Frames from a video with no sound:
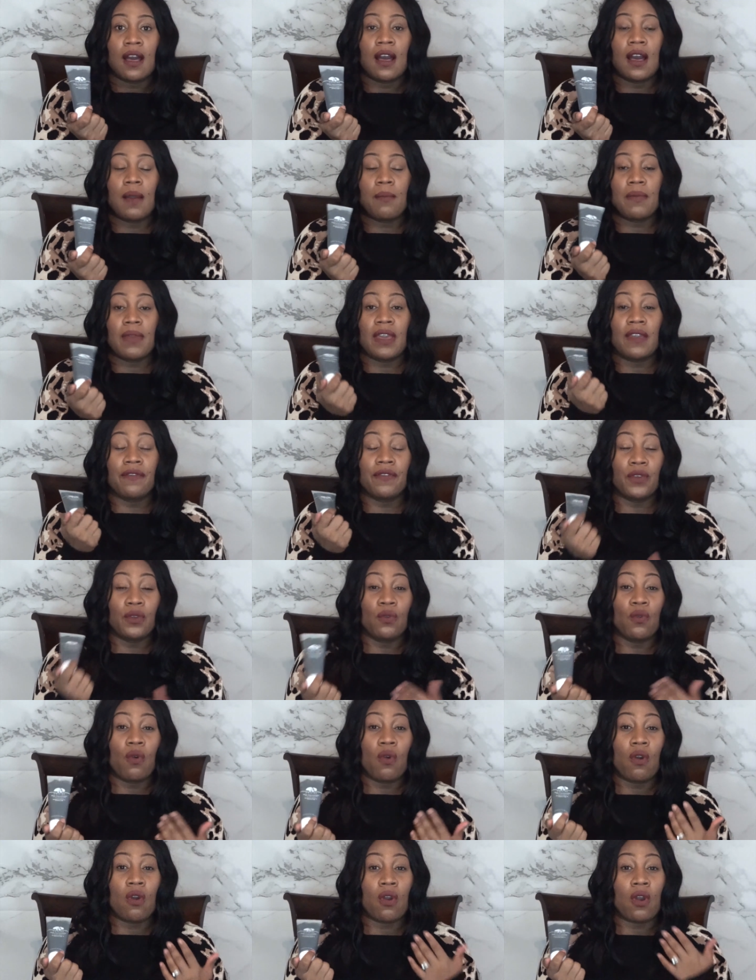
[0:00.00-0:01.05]
Um, if
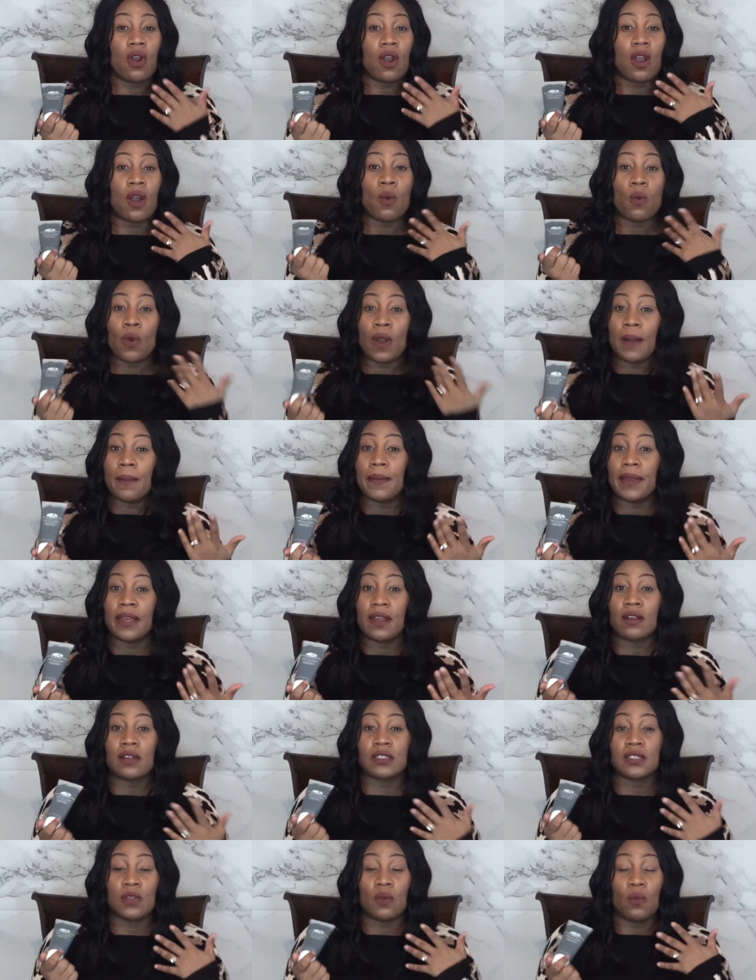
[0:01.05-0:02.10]
you are a woman
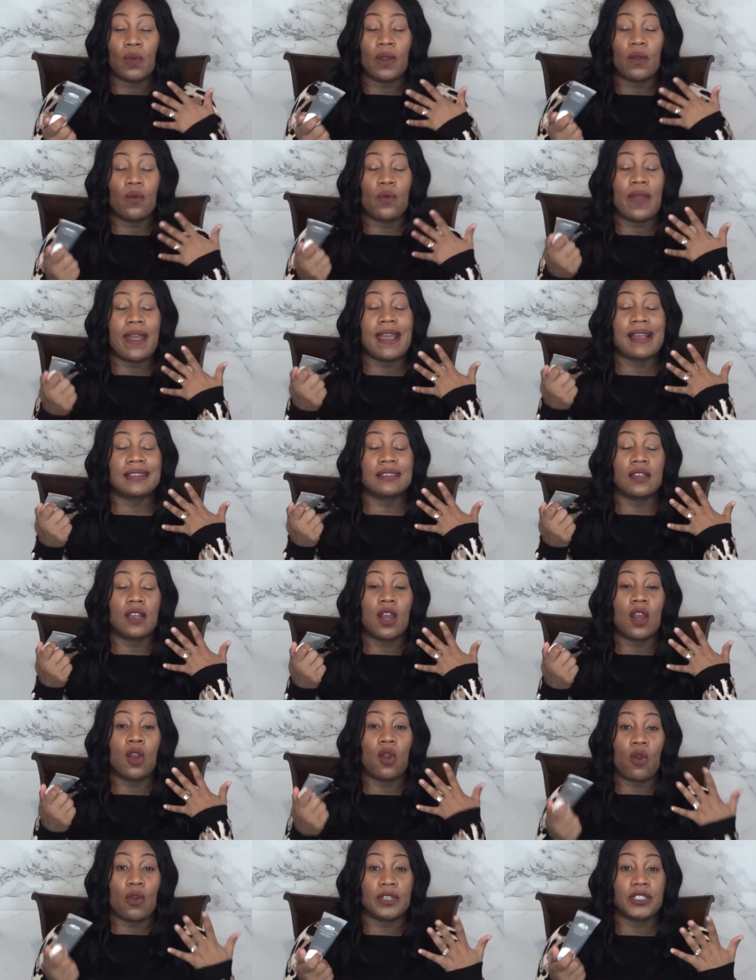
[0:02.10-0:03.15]
or someone who has
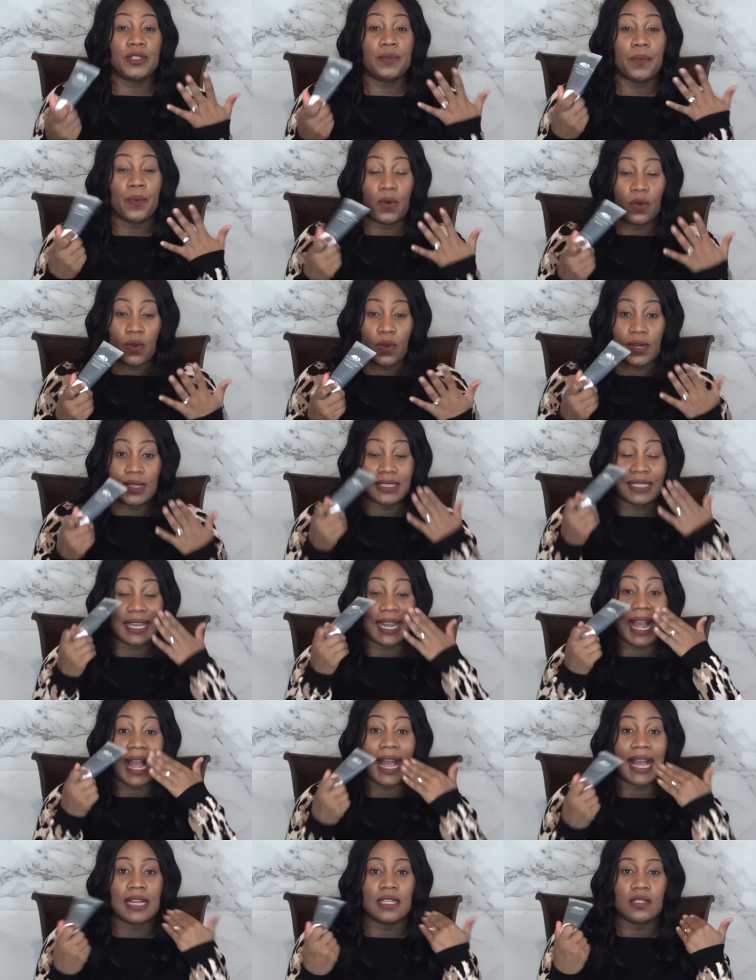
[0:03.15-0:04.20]
large pores
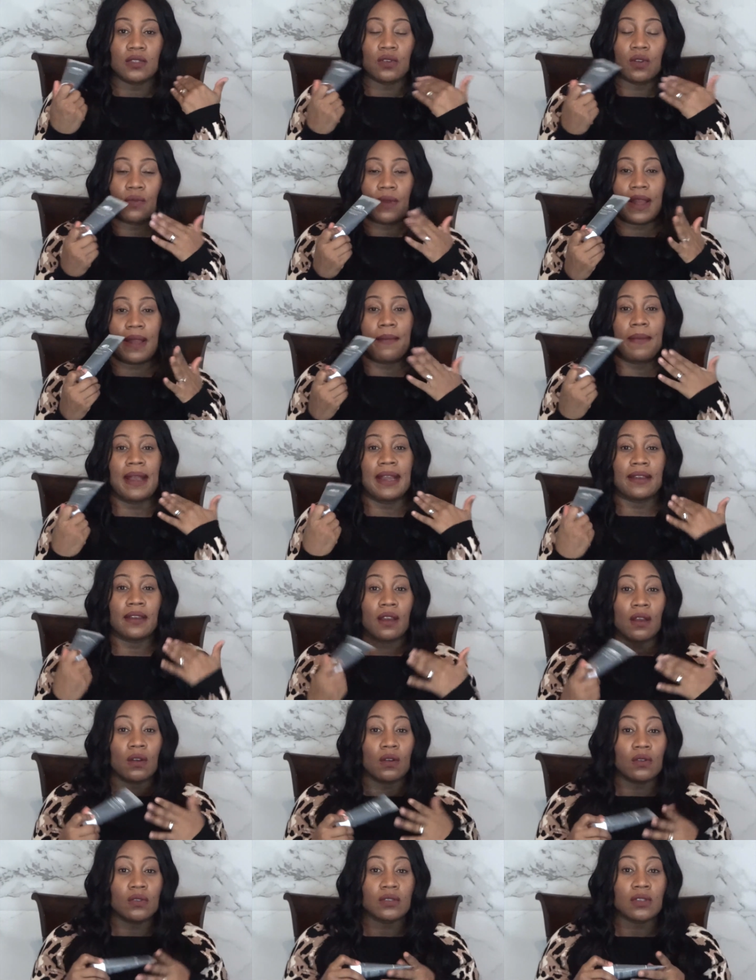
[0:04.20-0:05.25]
like I do around my
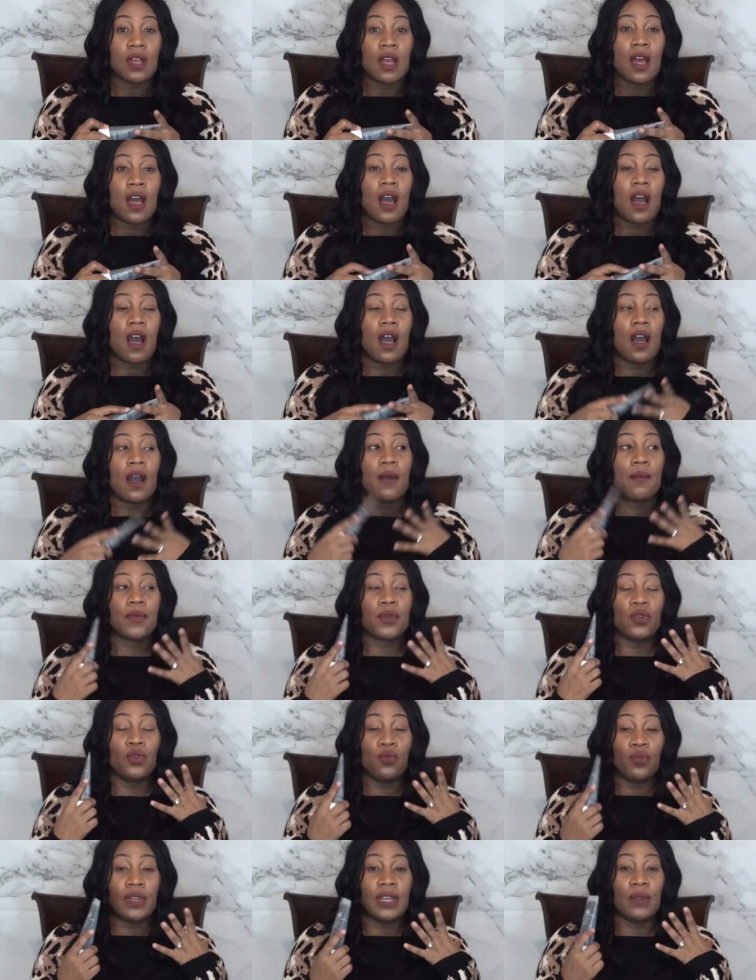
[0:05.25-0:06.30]
nose,
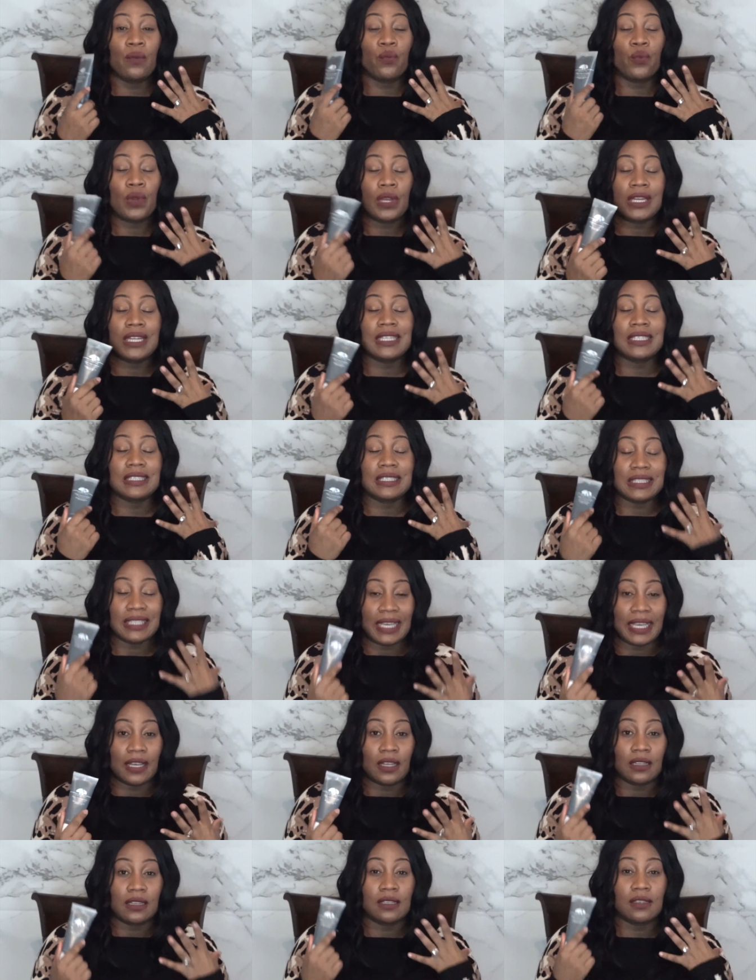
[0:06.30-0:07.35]
um, you can really
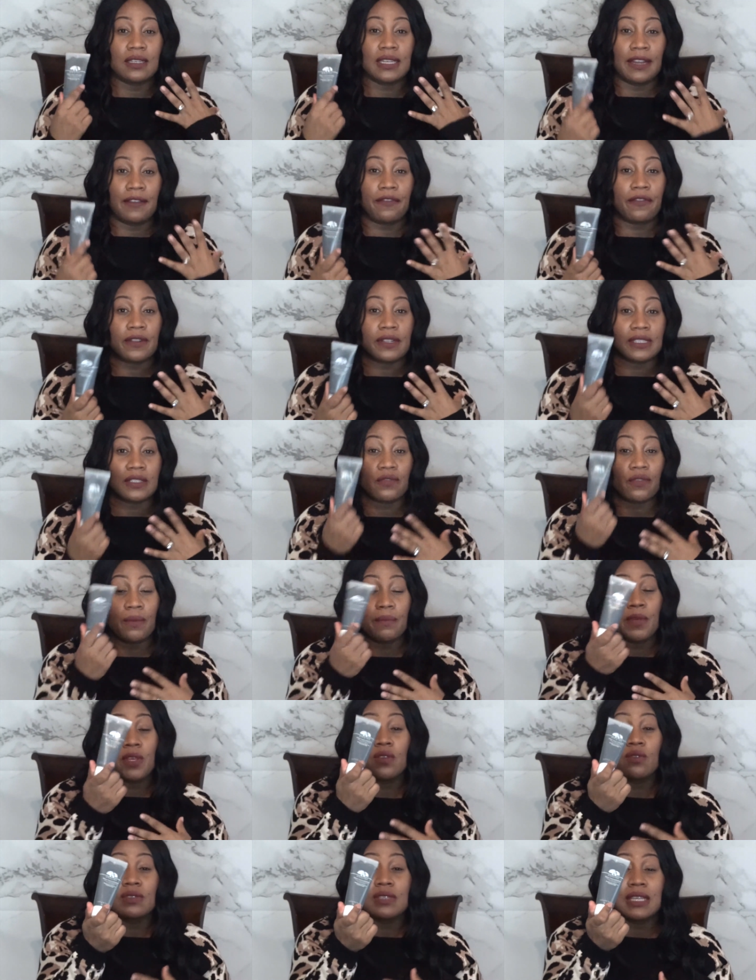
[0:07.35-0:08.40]
tell the difference
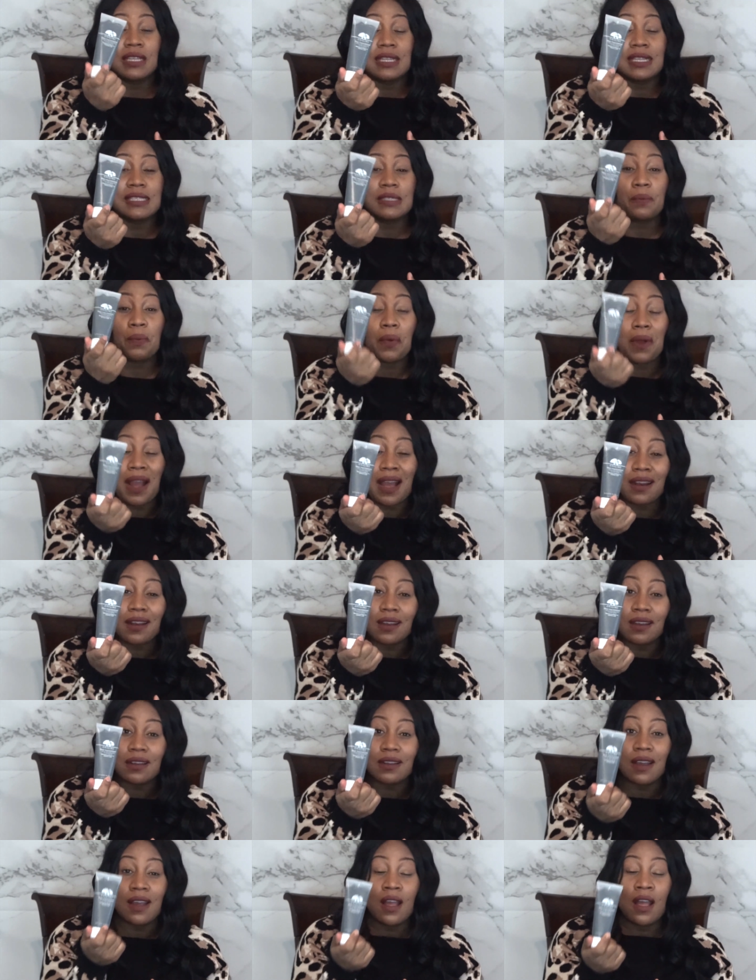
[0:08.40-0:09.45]
from using this
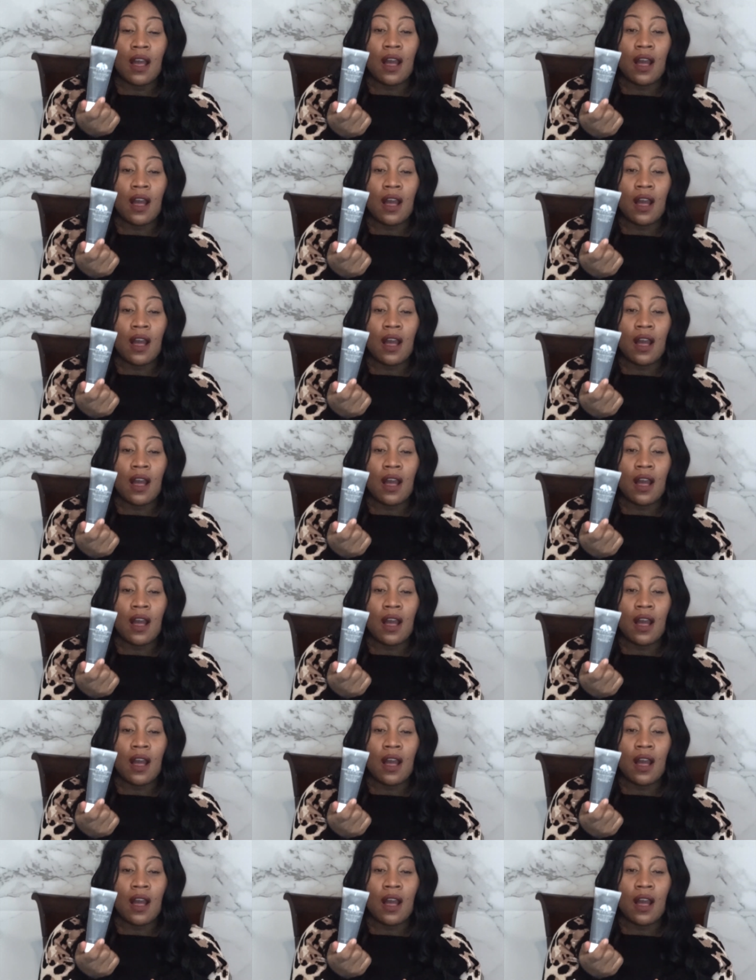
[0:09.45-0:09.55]
product.